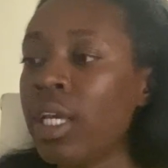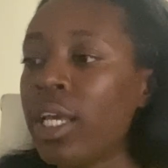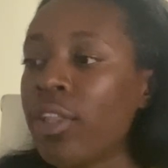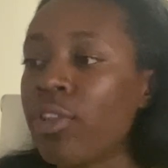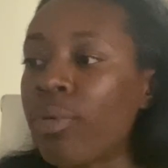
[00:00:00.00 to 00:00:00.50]

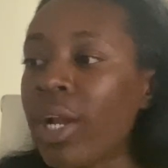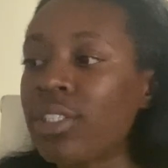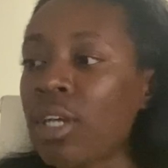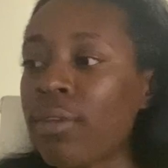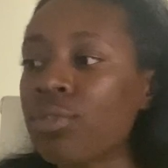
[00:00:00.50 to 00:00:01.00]
The price
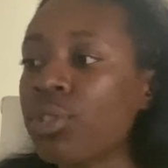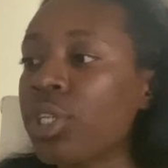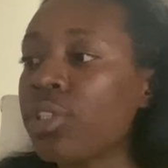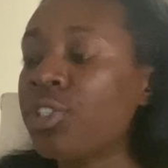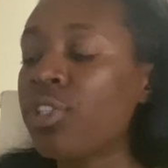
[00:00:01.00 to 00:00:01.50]
often
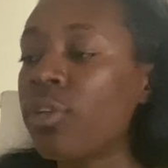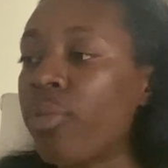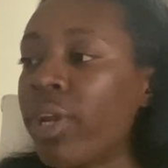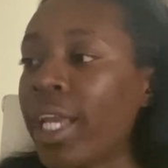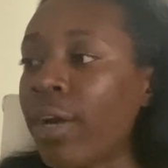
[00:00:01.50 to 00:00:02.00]
returns to the
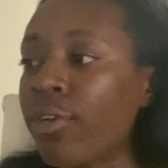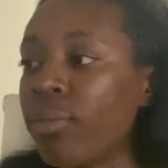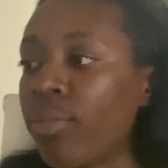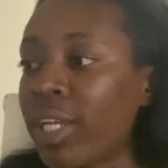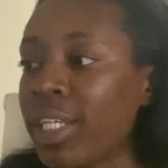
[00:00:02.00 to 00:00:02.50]
breakout or the
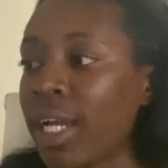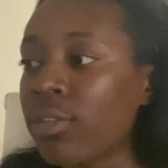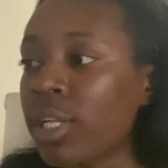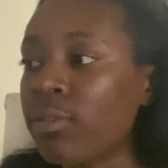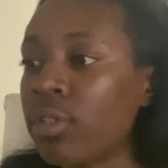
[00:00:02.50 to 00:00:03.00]
breakdown
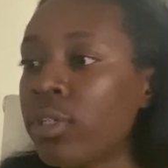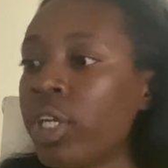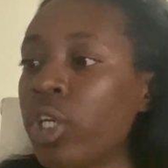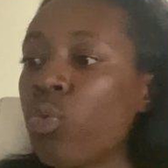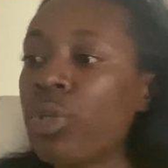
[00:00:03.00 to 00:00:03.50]
level,
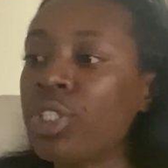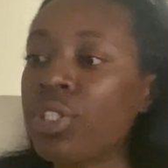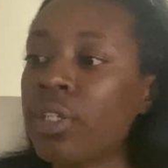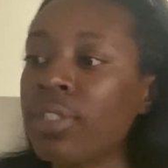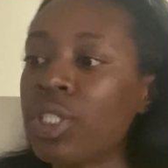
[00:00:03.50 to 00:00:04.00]
which
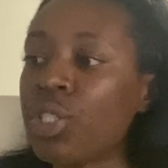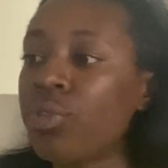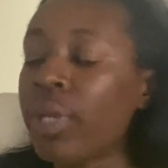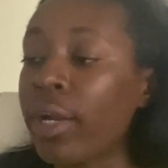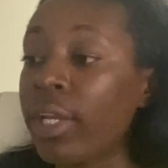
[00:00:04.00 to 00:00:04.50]
serves as a new
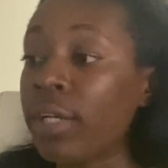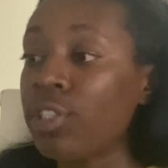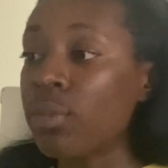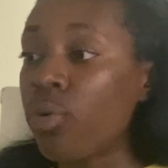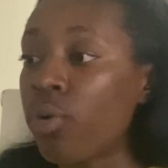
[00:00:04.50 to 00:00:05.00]
area of
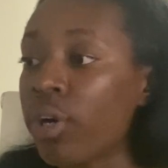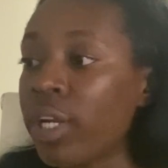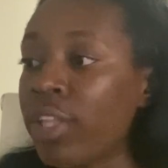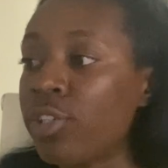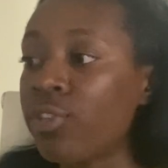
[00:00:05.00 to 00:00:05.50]
support
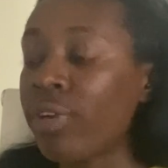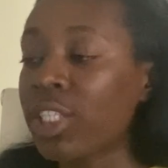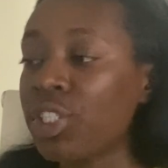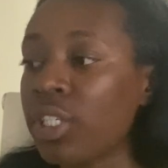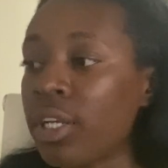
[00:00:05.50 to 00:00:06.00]
in the
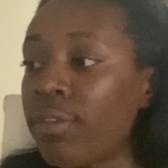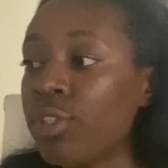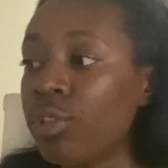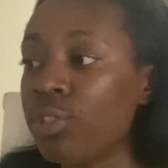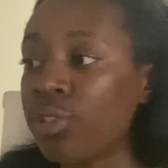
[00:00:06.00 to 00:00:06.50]
direction of the
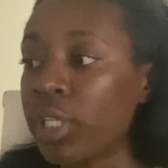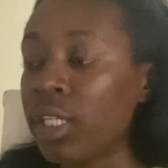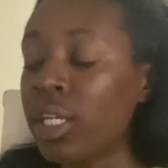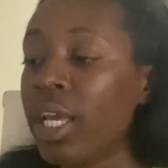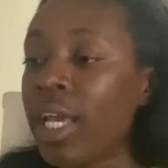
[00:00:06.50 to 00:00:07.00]
new trend.